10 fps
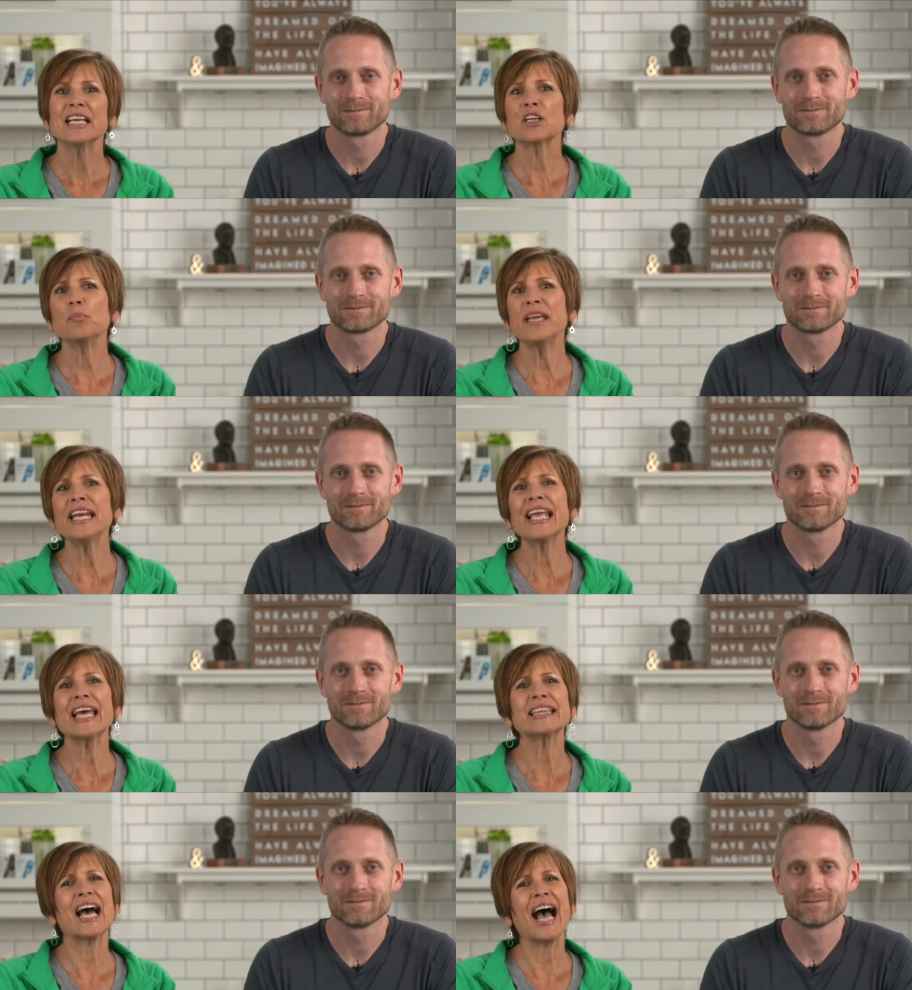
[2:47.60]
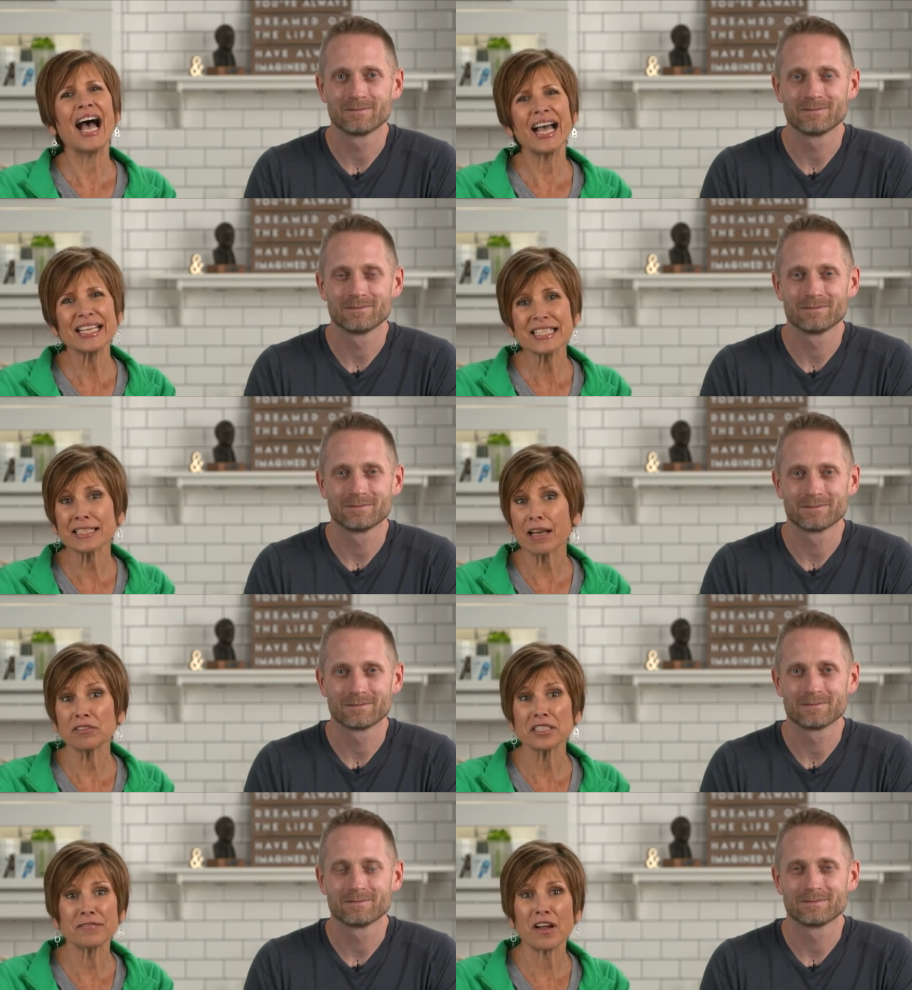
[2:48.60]
Speaker 1: competing at the highest
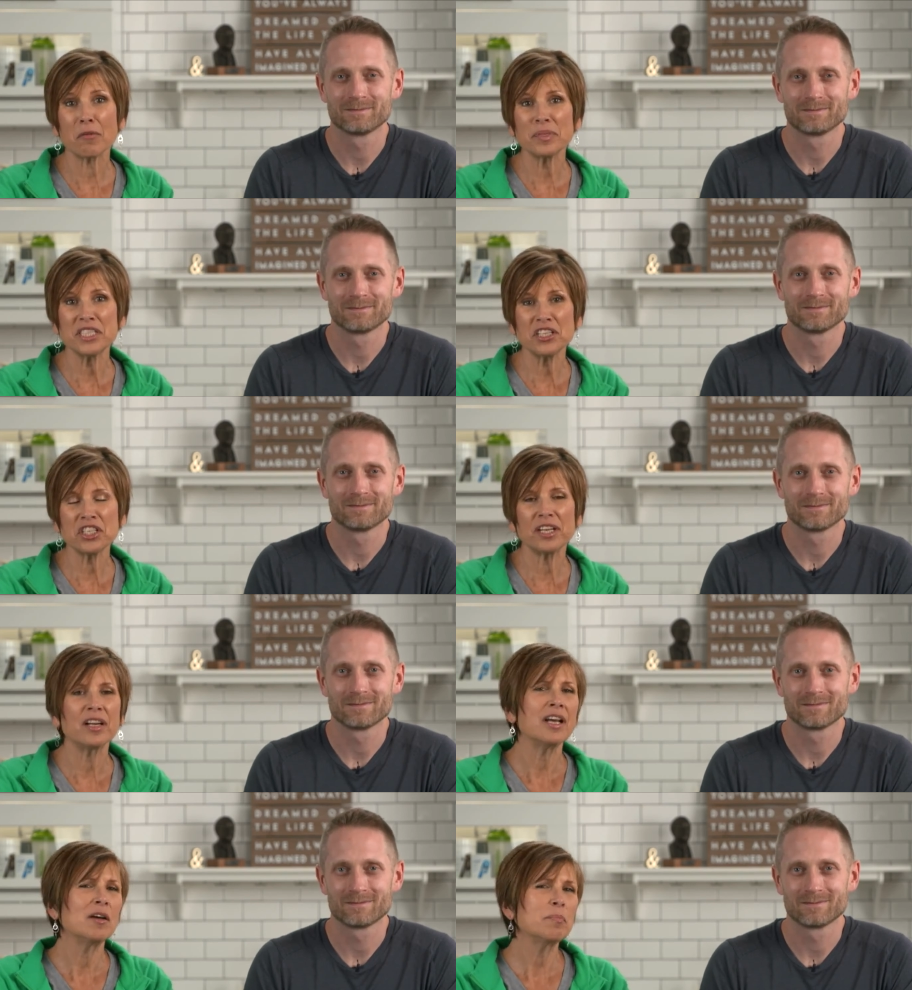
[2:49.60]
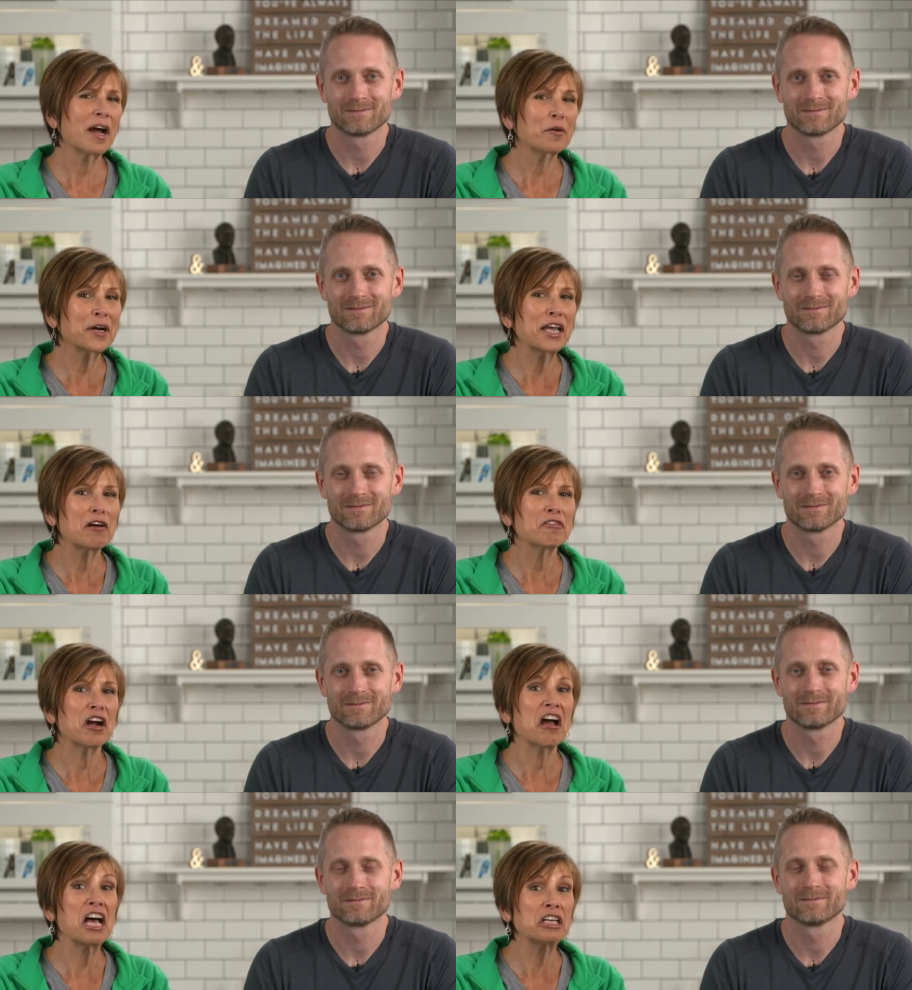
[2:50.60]
levels of competition, powering over
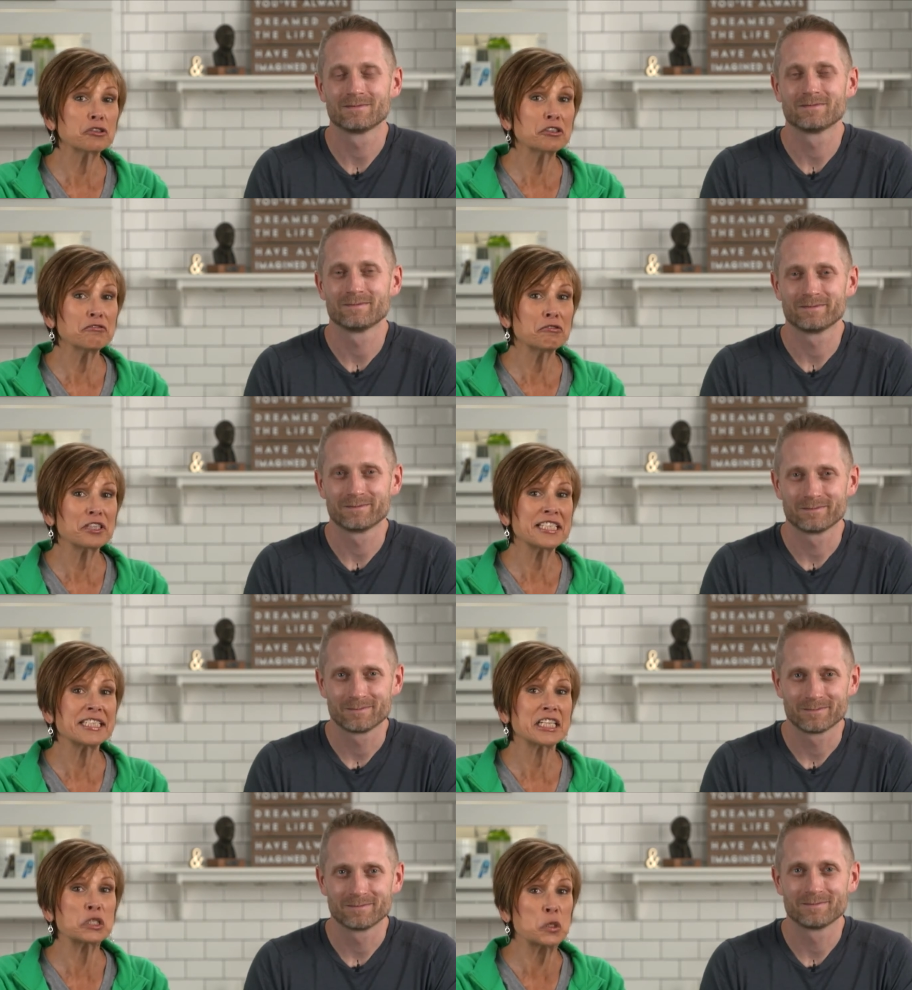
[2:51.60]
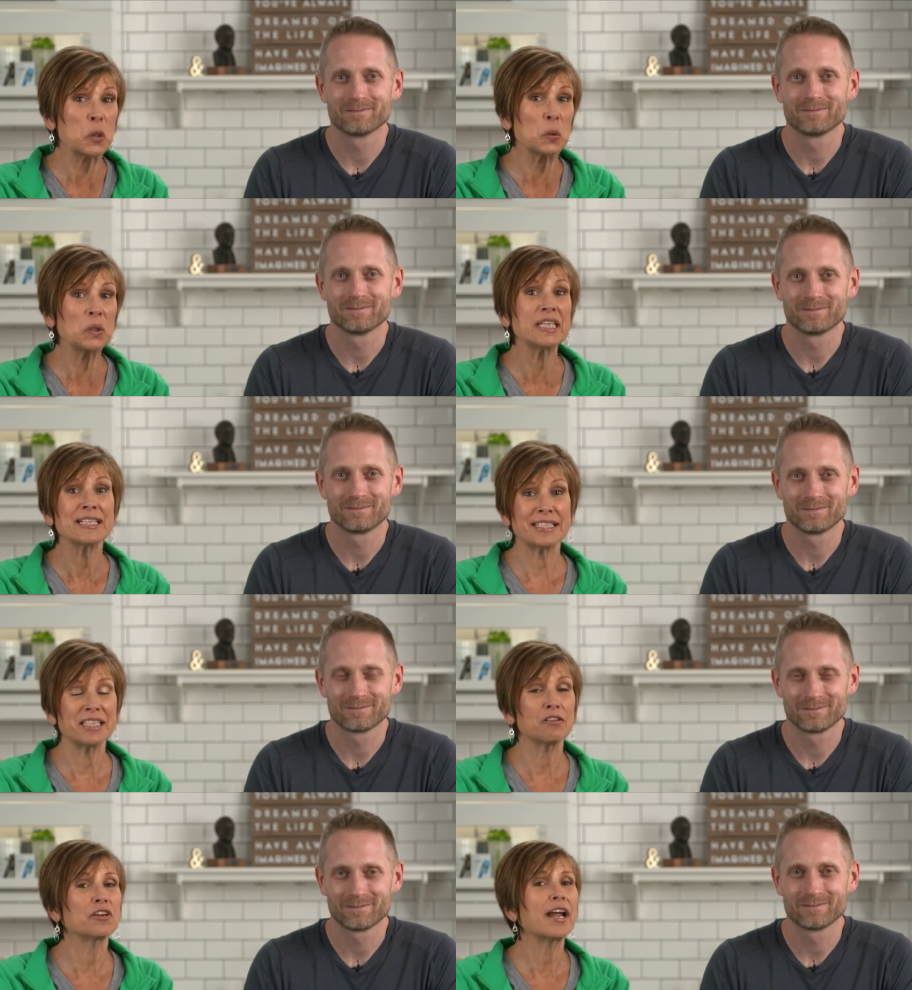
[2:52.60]
146 gold,
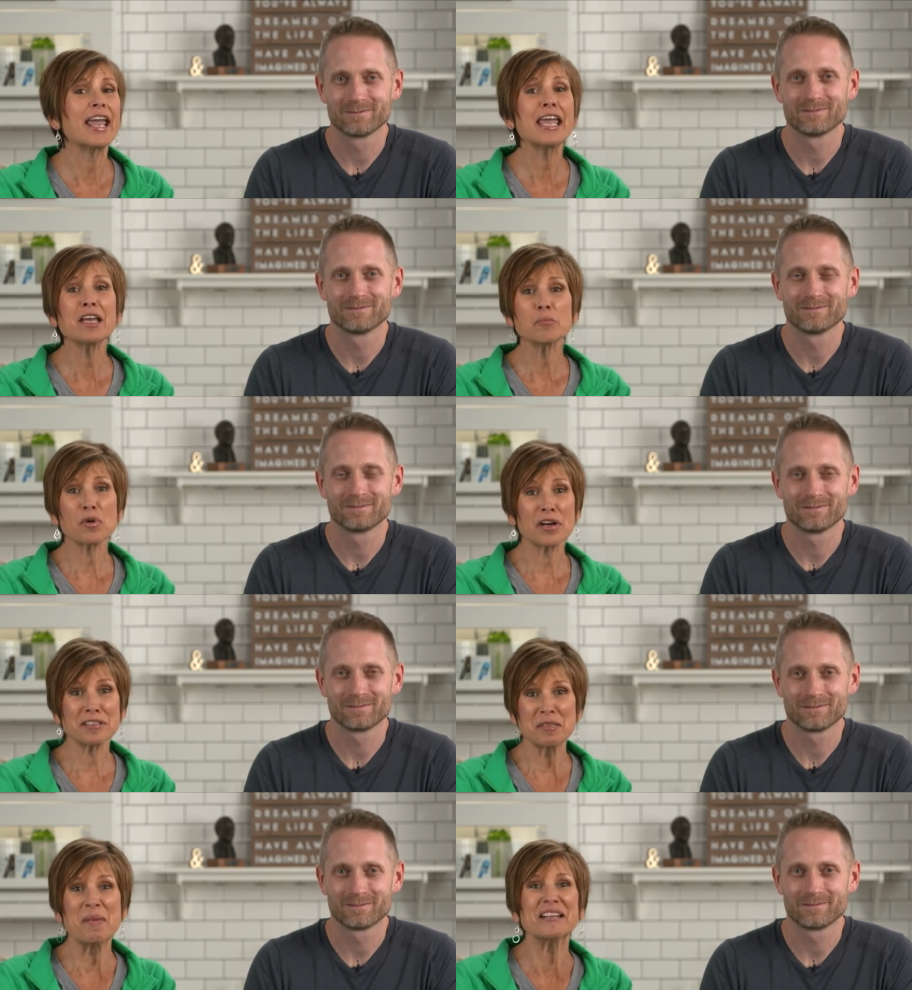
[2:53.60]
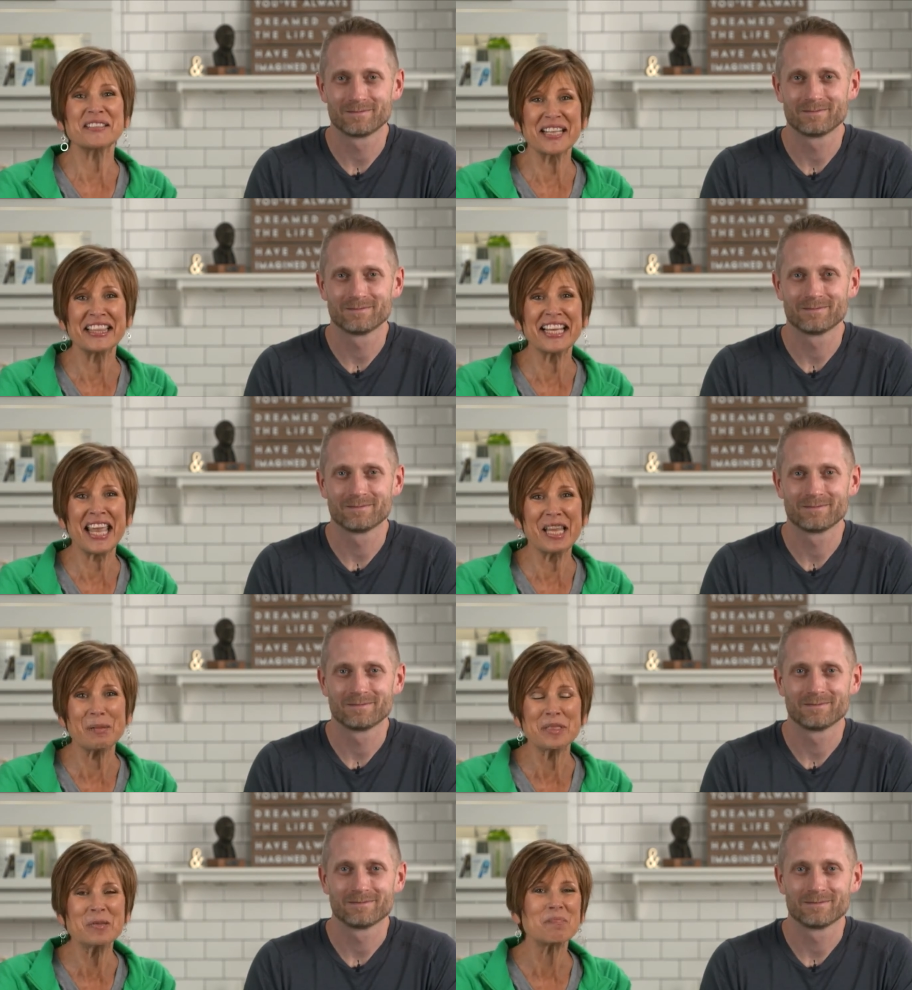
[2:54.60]
silver, and bronze medals at the
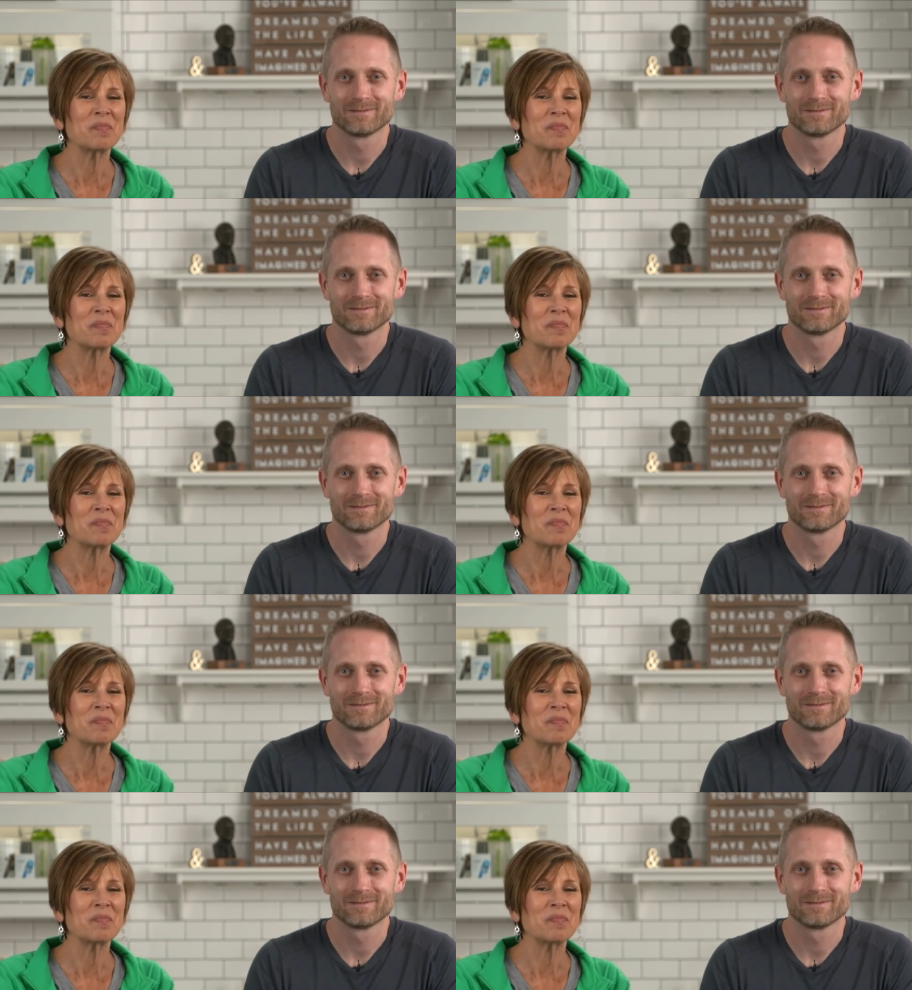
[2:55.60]
Games.